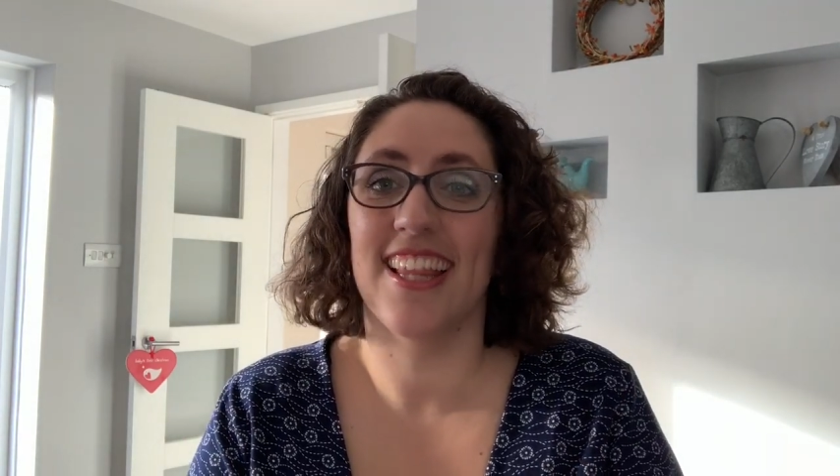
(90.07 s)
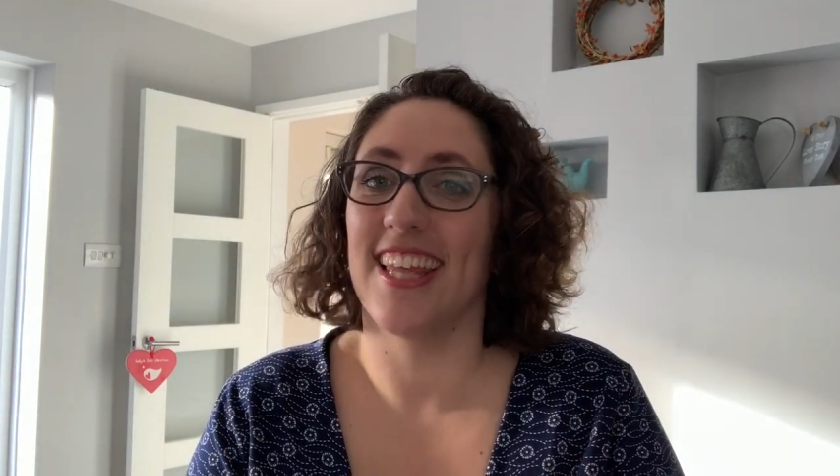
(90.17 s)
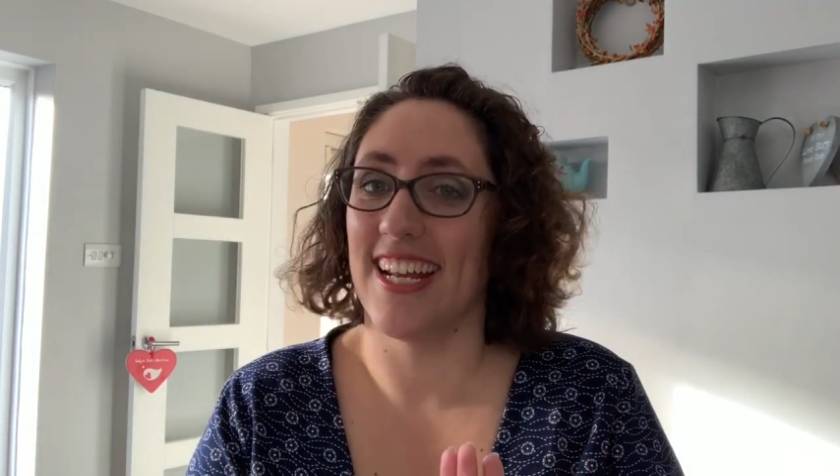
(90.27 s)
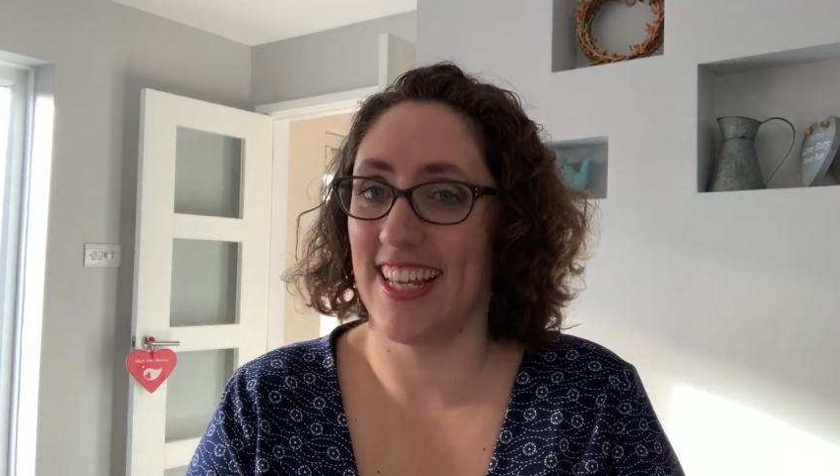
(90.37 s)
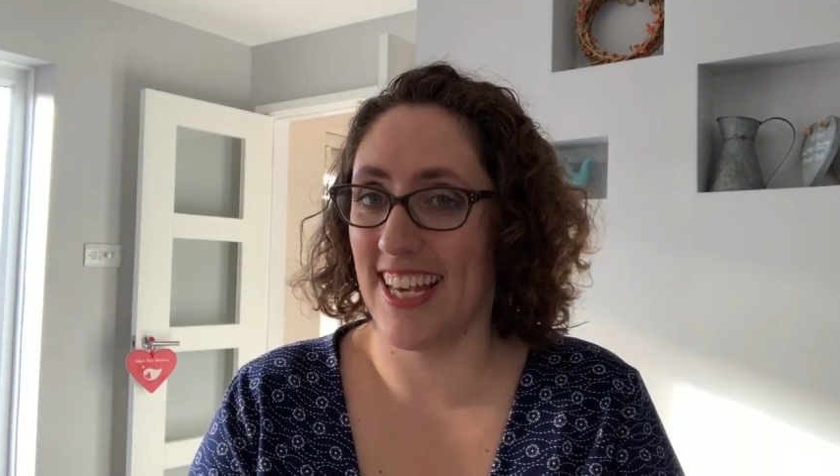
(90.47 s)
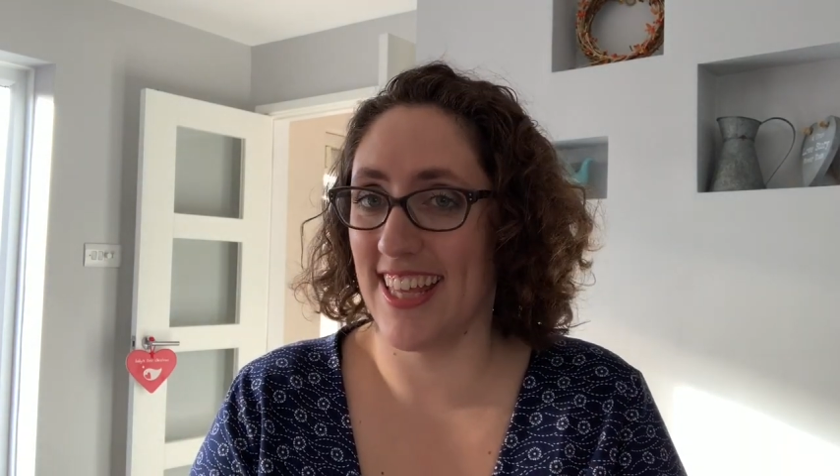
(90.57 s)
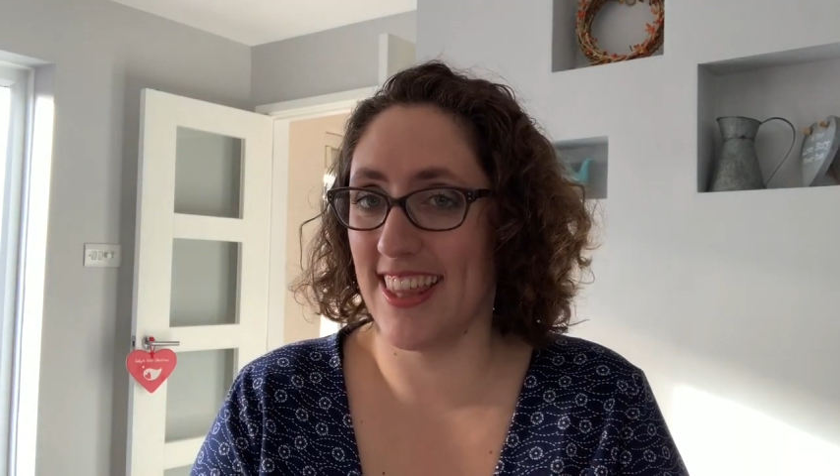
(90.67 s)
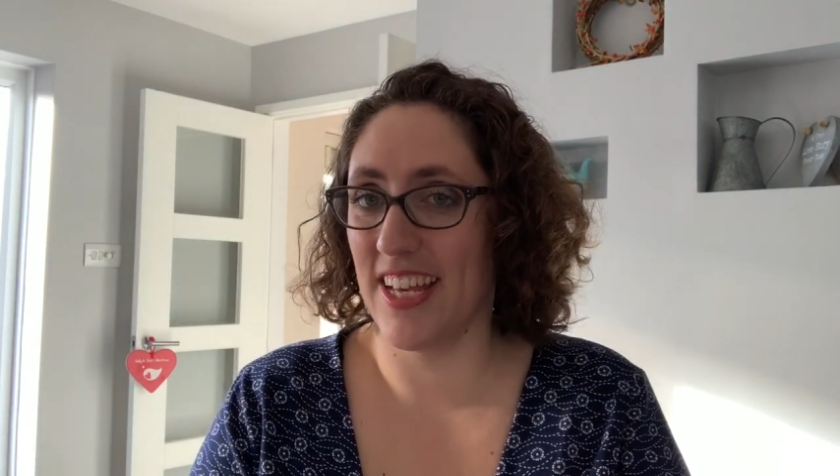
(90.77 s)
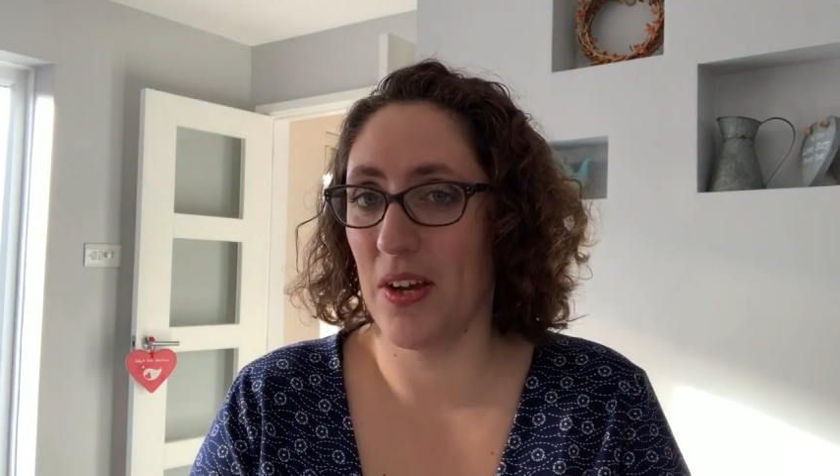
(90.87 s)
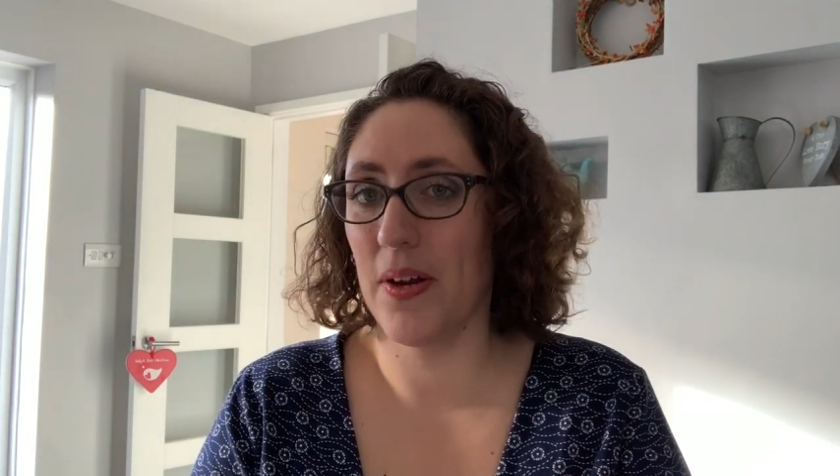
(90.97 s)
then get in
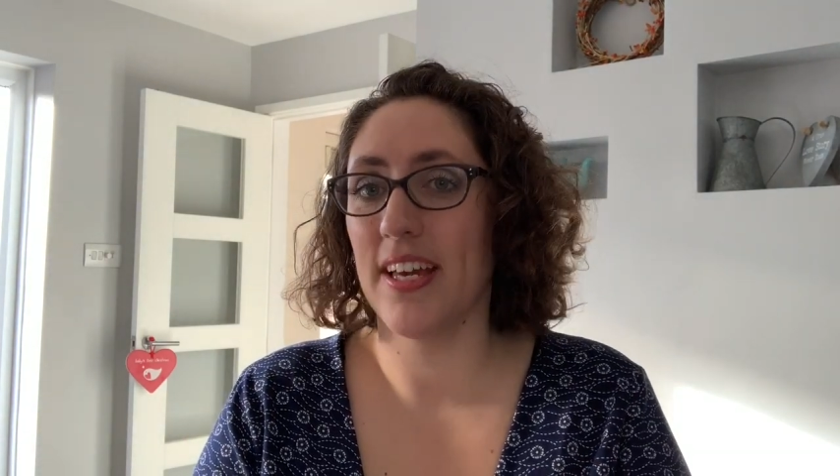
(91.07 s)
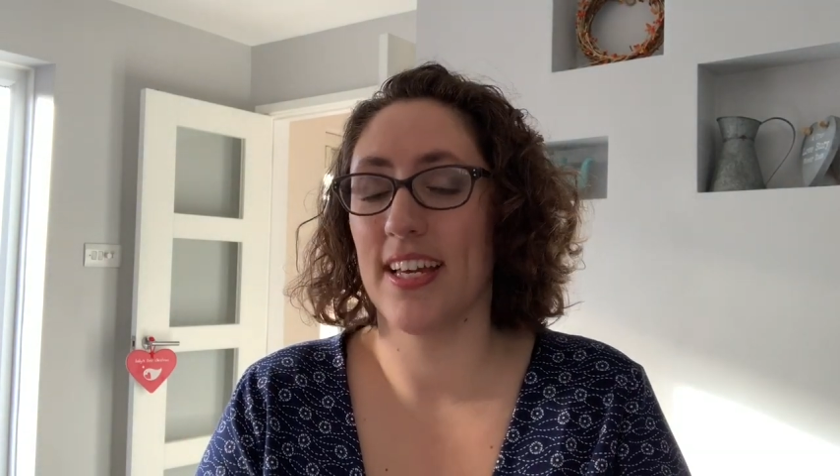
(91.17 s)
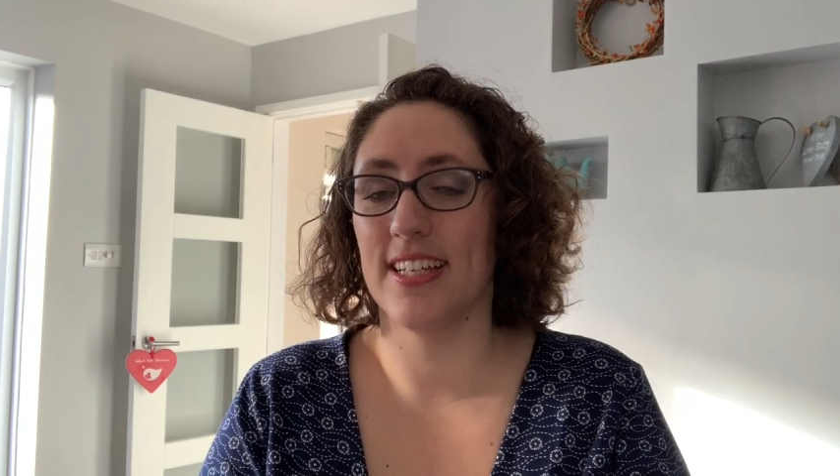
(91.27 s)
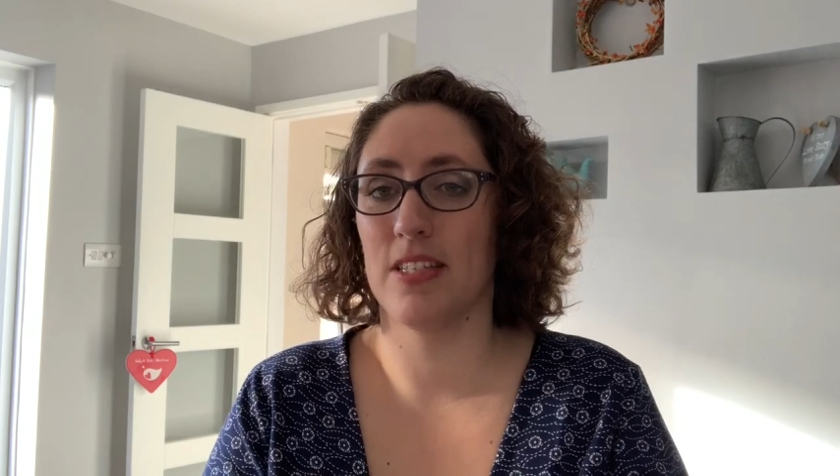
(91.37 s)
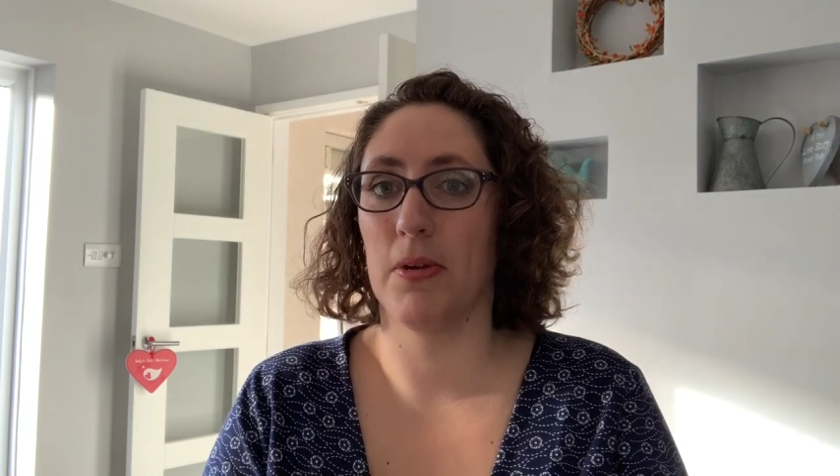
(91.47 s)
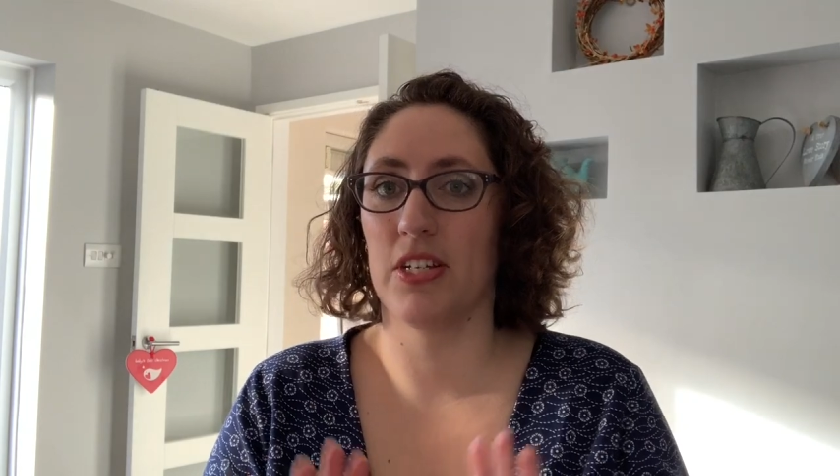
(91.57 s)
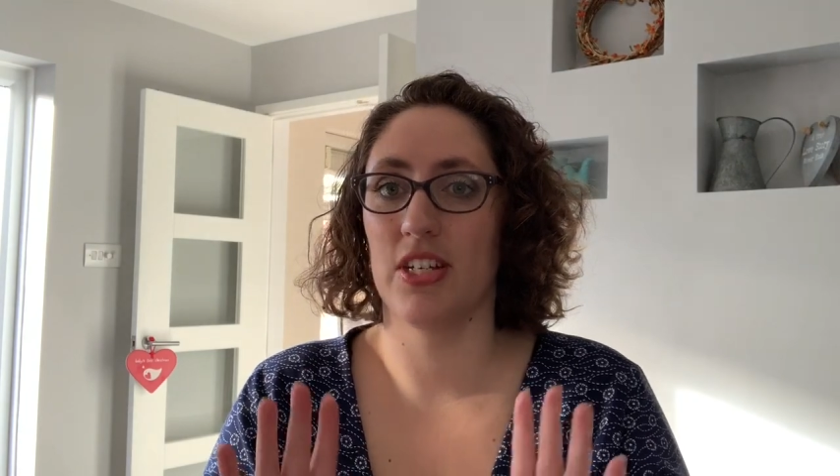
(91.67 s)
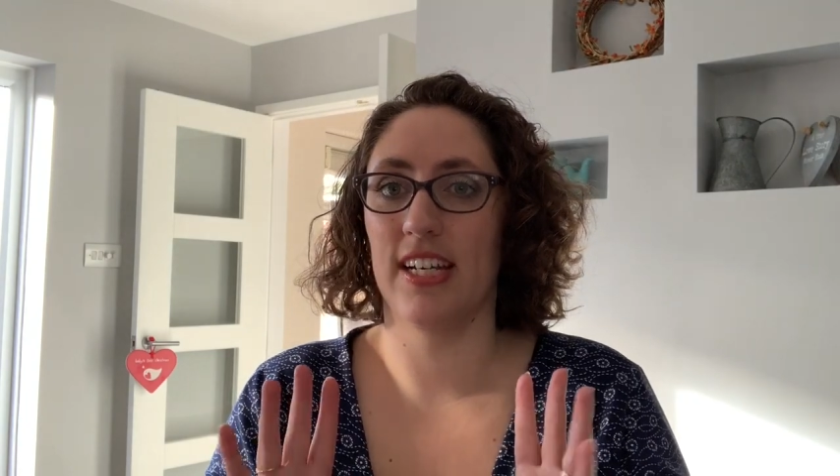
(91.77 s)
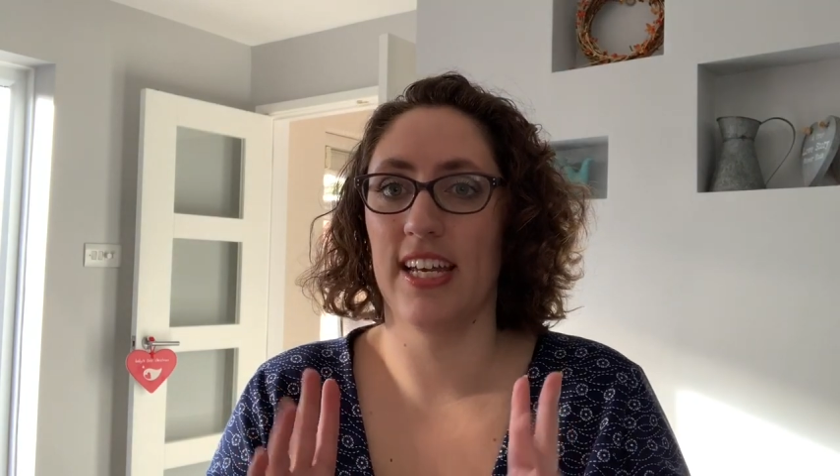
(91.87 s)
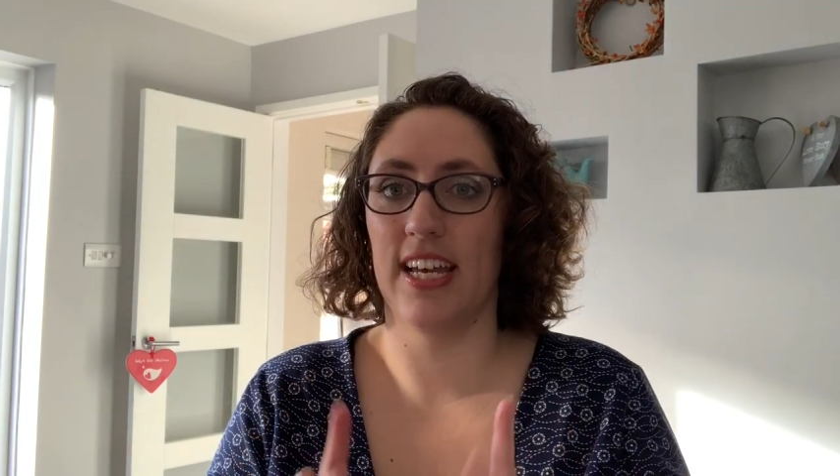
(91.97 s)
there quick,
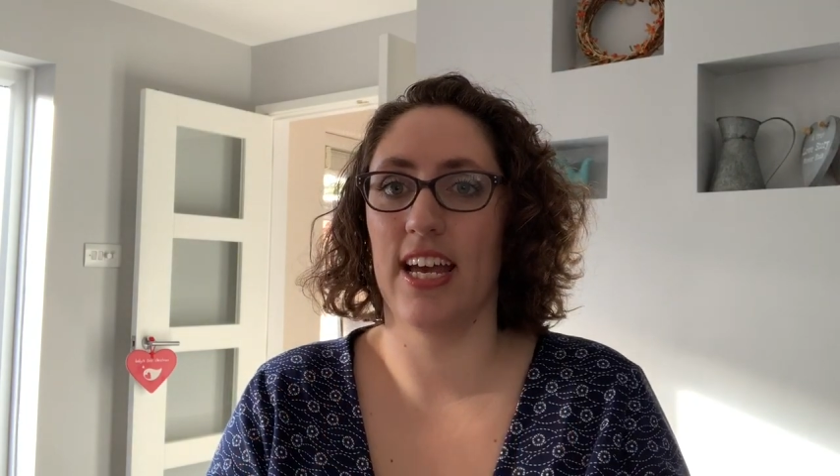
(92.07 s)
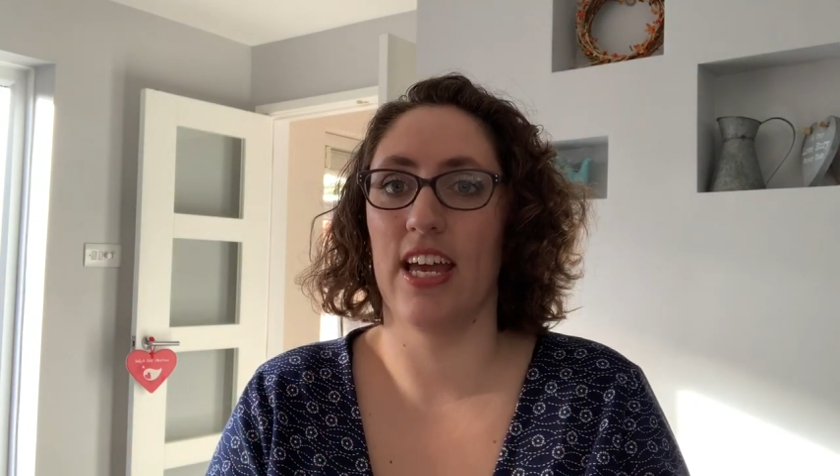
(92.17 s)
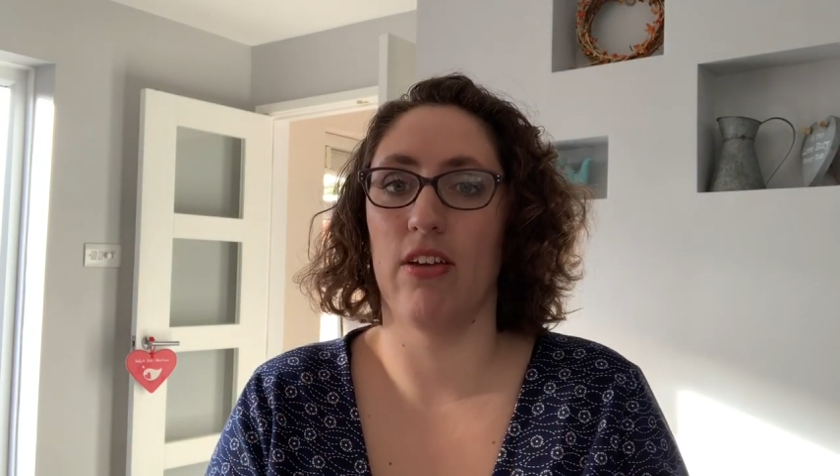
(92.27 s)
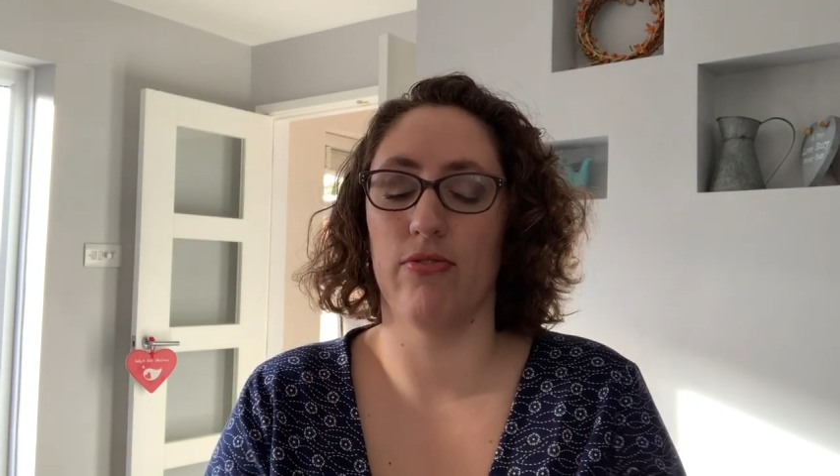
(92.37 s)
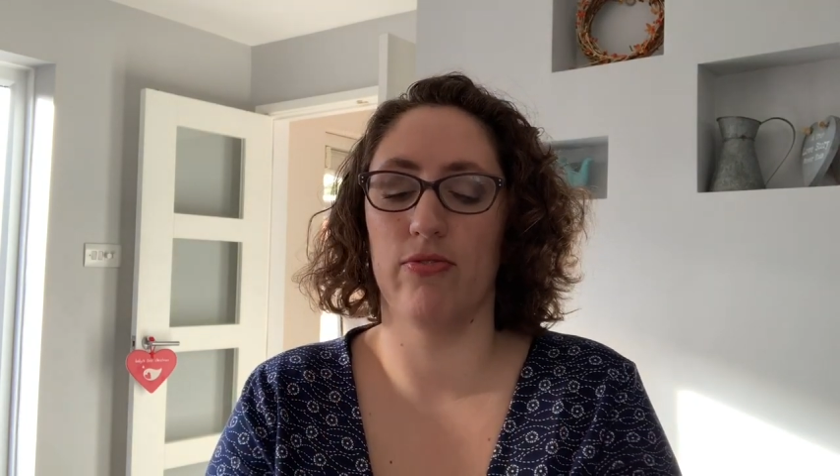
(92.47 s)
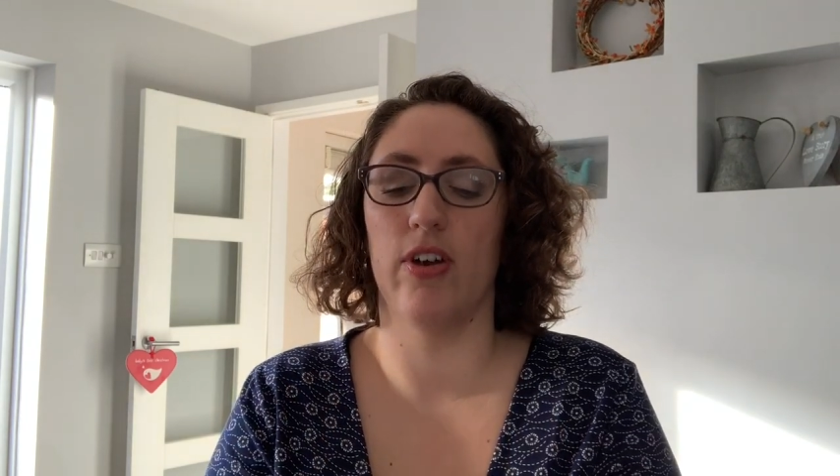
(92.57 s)
especially if